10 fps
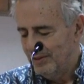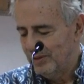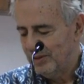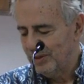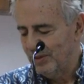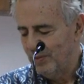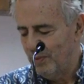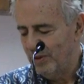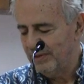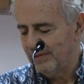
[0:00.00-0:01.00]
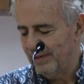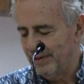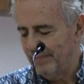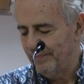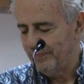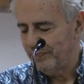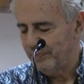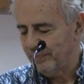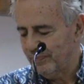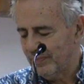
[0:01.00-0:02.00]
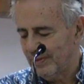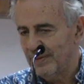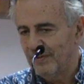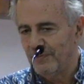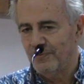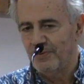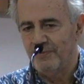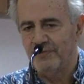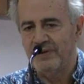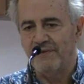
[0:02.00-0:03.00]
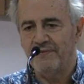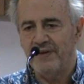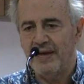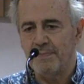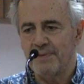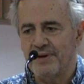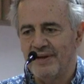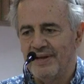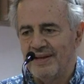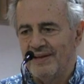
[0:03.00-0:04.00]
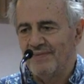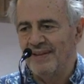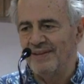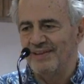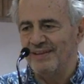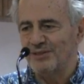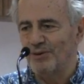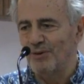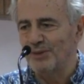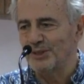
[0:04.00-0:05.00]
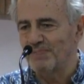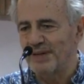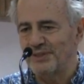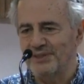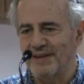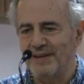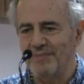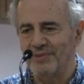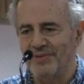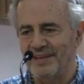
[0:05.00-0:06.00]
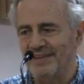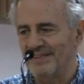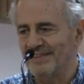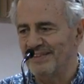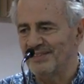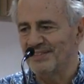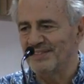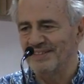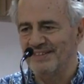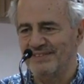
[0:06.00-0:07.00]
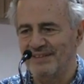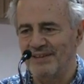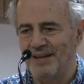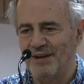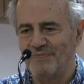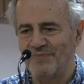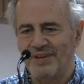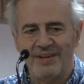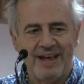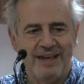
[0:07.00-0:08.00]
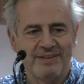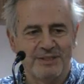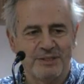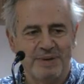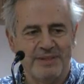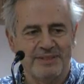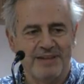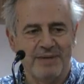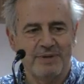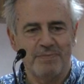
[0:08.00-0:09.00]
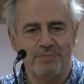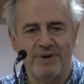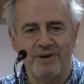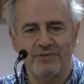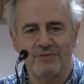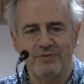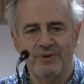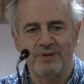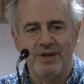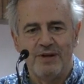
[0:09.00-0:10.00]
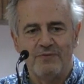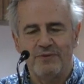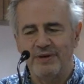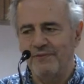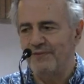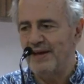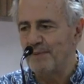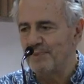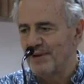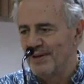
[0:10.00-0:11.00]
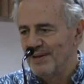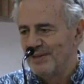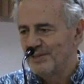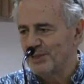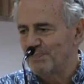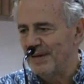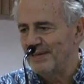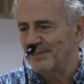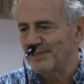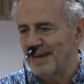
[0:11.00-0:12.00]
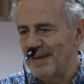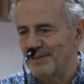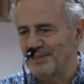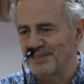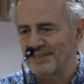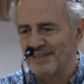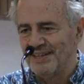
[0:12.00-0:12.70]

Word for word: so what, um, for Lefebvre, in this whole space-time thing, that's, uh, the, um, and space-time compression, for, for Lefebvre, space has